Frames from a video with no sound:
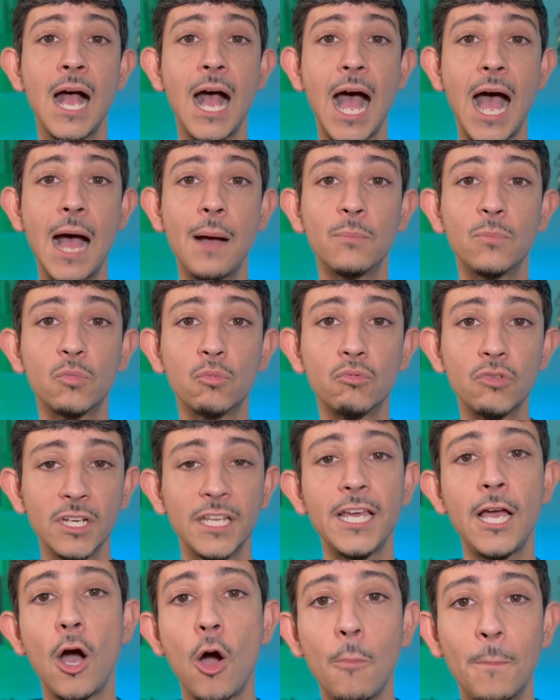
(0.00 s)
I'm
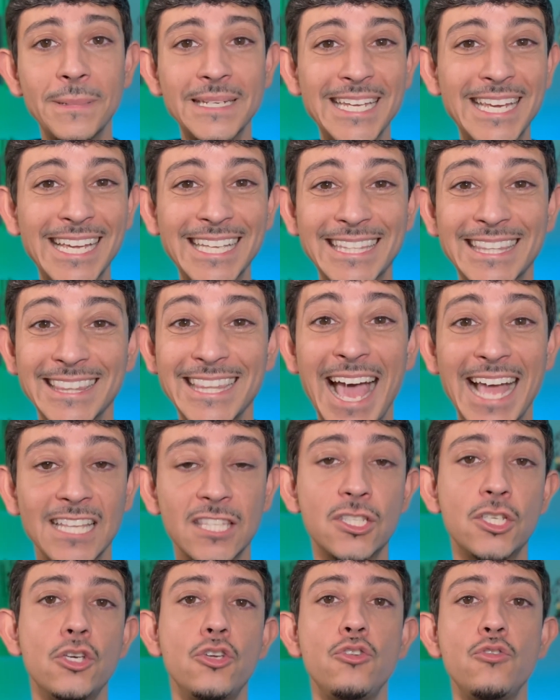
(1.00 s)
really hoping to get that
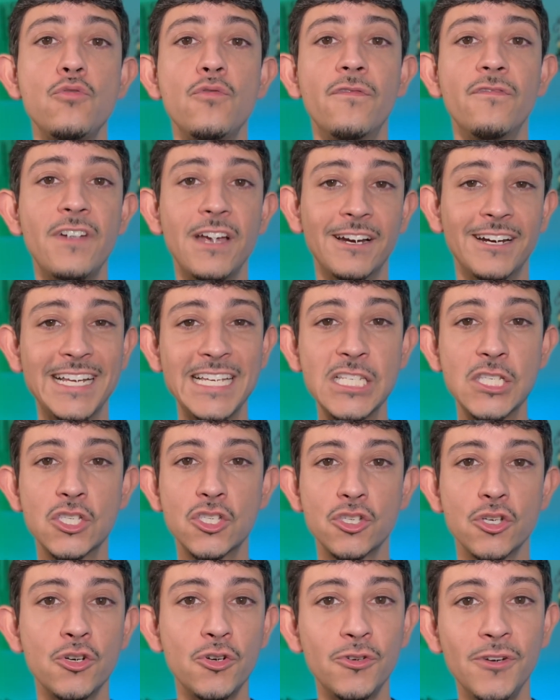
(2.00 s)
to you very
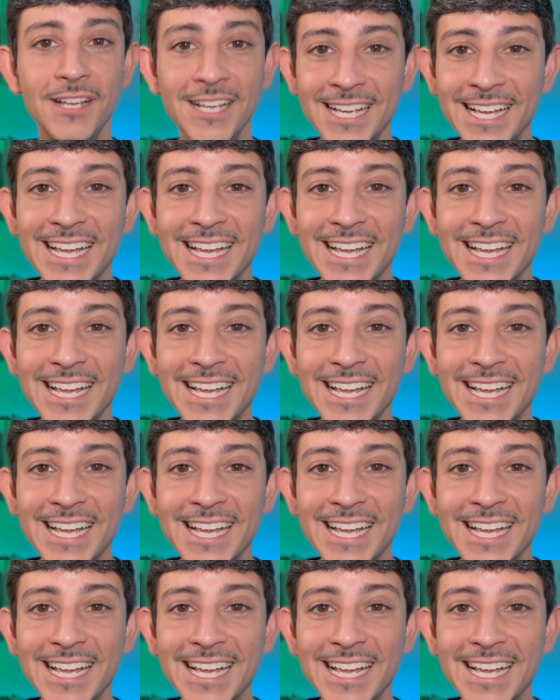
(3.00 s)
soon.